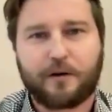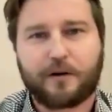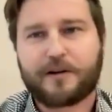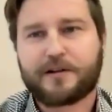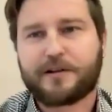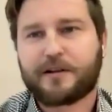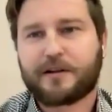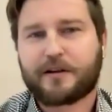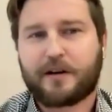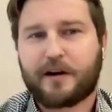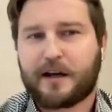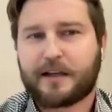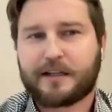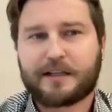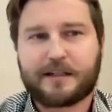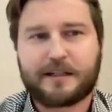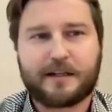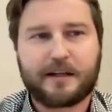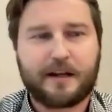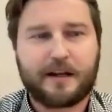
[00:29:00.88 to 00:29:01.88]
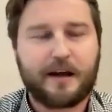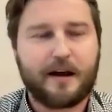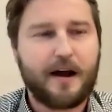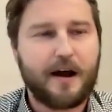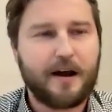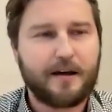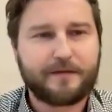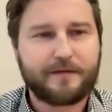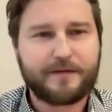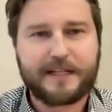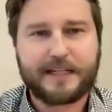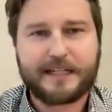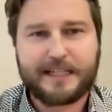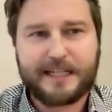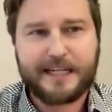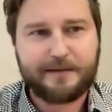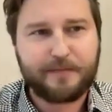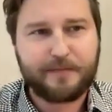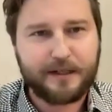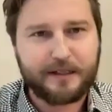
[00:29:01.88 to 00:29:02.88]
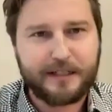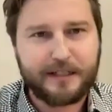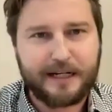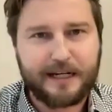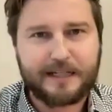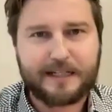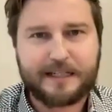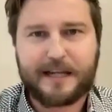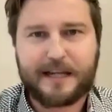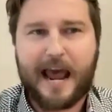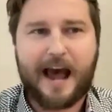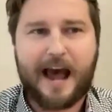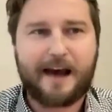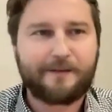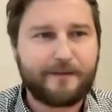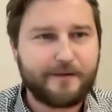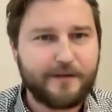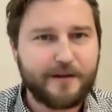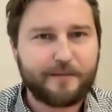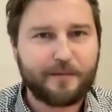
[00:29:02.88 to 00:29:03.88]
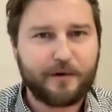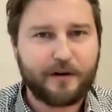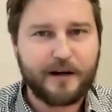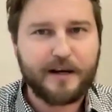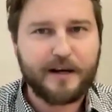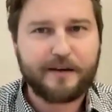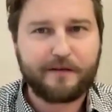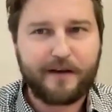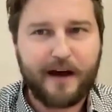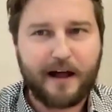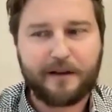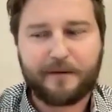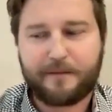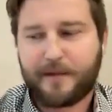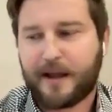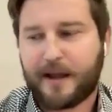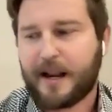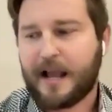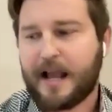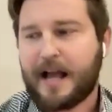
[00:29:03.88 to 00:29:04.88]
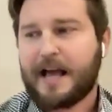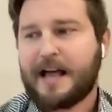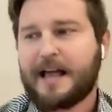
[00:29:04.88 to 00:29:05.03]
doors across uh, sixteen buildings, half of them are in development,